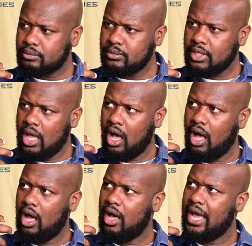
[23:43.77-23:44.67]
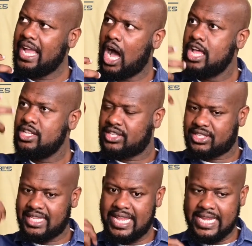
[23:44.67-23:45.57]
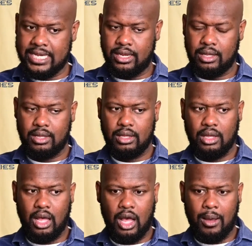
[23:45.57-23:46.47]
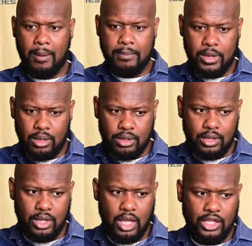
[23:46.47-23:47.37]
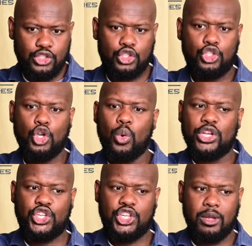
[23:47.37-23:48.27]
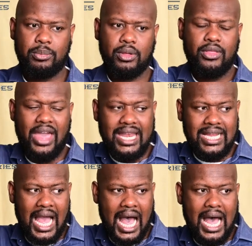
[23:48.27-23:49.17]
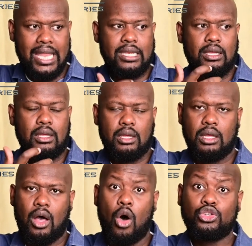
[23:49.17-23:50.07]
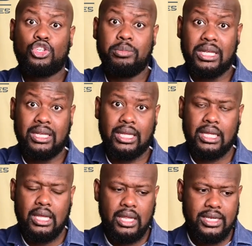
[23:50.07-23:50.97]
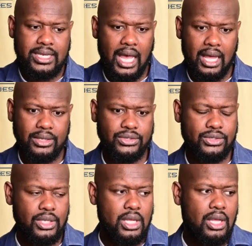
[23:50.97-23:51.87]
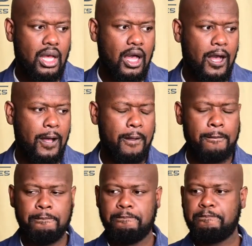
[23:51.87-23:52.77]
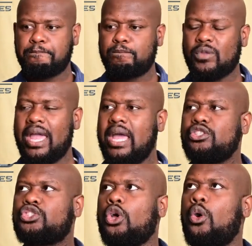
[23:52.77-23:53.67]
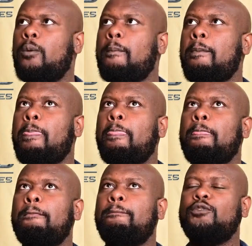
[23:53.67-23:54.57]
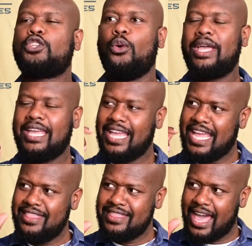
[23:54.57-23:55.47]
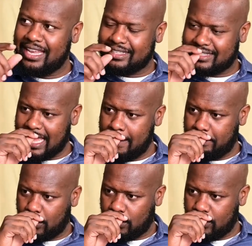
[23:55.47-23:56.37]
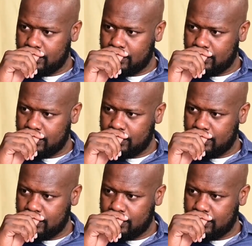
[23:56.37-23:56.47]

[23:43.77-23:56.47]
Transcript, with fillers: uh, a unseen um, uh, stewardship that God ultimately does. Um, and, and so, so in that example,